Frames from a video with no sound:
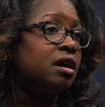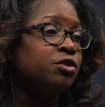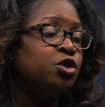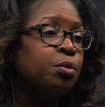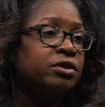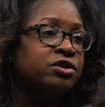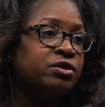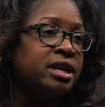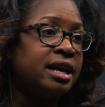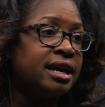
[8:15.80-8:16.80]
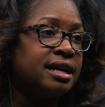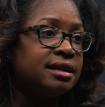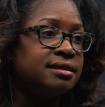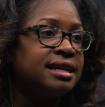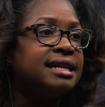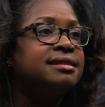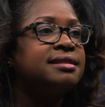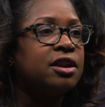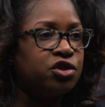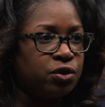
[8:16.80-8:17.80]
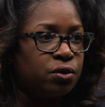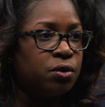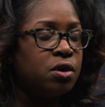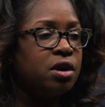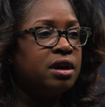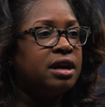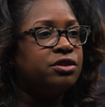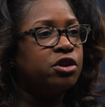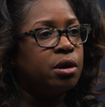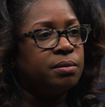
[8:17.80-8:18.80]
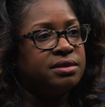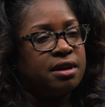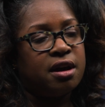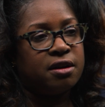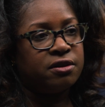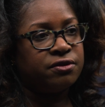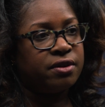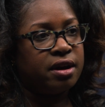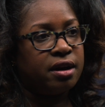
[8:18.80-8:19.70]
newborn screening is essential in terms of